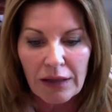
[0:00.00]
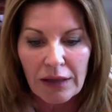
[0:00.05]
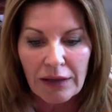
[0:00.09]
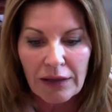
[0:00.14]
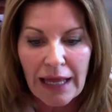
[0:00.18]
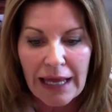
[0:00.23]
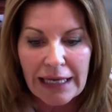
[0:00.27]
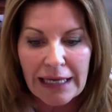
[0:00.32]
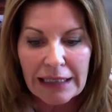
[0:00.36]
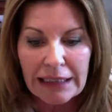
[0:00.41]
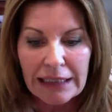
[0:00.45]

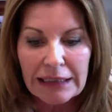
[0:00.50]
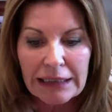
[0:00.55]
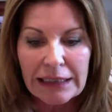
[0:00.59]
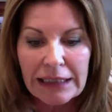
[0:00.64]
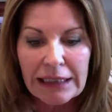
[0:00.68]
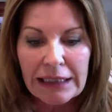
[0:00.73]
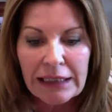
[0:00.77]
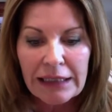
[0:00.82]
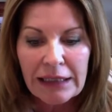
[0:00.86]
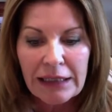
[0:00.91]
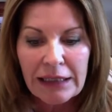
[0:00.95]

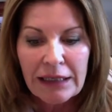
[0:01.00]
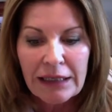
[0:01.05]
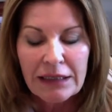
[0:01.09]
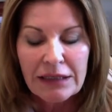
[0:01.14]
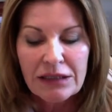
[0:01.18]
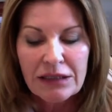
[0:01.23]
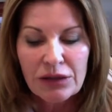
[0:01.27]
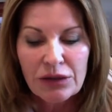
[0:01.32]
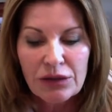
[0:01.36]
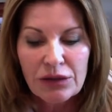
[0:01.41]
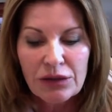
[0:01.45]
likely
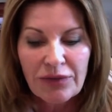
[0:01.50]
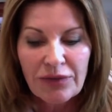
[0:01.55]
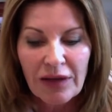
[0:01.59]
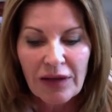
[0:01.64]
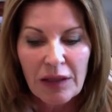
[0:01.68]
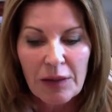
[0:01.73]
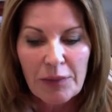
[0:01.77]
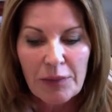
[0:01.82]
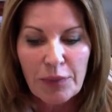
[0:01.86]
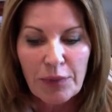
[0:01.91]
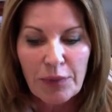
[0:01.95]
to
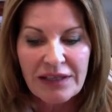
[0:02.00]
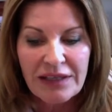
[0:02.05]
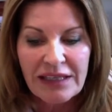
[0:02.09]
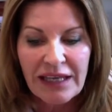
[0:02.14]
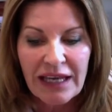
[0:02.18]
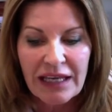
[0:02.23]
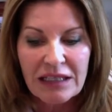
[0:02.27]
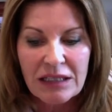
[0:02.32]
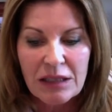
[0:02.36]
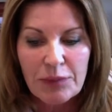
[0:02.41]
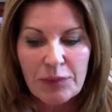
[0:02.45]
develop
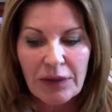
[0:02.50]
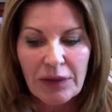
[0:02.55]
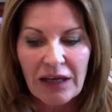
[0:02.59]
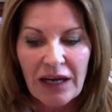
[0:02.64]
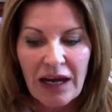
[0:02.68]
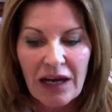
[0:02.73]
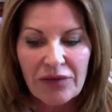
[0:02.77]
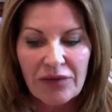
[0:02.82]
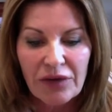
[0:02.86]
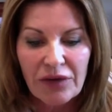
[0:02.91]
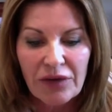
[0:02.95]
breast cancer, but
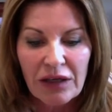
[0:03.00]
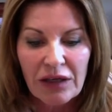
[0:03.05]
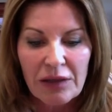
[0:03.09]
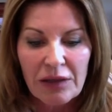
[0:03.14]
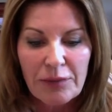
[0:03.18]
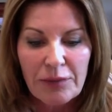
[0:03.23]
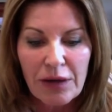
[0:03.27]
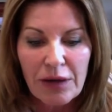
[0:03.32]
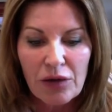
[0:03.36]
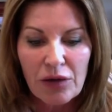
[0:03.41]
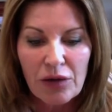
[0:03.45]

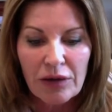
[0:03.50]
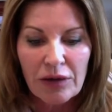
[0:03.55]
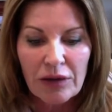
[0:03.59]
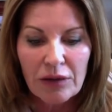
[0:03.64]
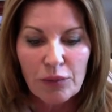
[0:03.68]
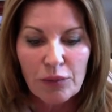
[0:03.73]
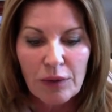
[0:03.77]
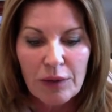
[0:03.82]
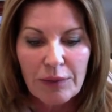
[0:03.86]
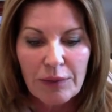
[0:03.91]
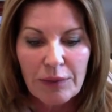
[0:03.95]
African
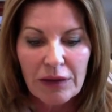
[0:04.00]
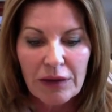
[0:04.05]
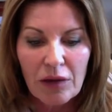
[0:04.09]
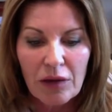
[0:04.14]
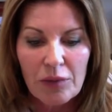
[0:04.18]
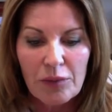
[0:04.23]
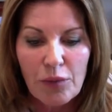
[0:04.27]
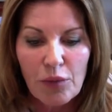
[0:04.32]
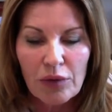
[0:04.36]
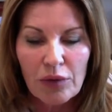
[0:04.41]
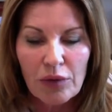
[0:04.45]
American women
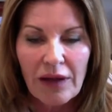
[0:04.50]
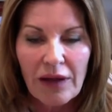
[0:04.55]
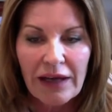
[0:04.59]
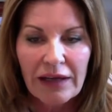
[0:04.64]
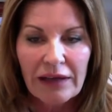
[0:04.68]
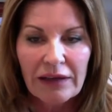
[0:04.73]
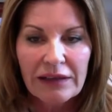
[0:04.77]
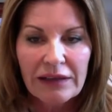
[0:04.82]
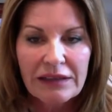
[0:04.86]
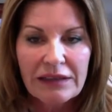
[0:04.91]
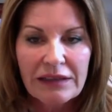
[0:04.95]
are more
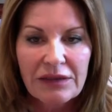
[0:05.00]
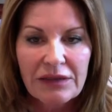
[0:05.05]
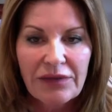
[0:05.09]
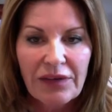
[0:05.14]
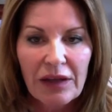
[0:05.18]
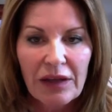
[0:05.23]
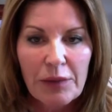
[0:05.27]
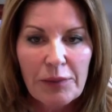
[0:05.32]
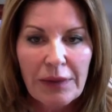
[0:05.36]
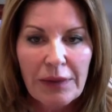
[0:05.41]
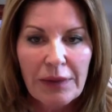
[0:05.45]
likely to
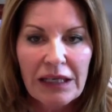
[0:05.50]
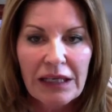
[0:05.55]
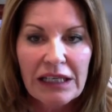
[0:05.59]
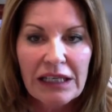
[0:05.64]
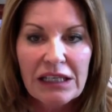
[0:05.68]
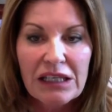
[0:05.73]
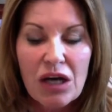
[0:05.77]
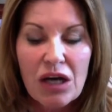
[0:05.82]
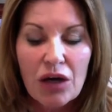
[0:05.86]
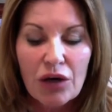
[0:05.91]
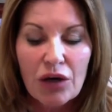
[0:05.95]
develop it
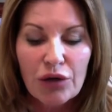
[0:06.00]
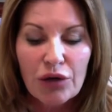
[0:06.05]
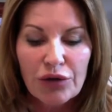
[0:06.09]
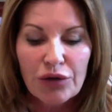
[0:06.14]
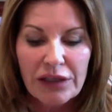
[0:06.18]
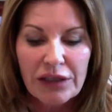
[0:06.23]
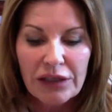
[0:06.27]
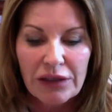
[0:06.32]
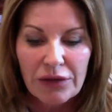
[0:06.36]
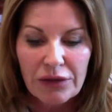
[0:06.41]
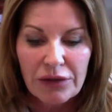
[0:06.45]
in younger
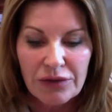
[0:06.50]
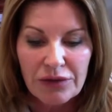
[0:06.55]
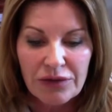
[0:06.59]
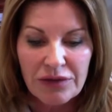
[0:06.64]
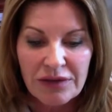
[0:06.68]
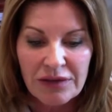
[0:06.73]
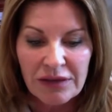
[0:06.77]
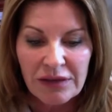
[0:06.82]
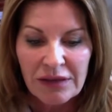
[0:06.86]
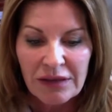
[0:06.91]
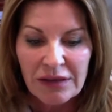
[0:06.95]
years.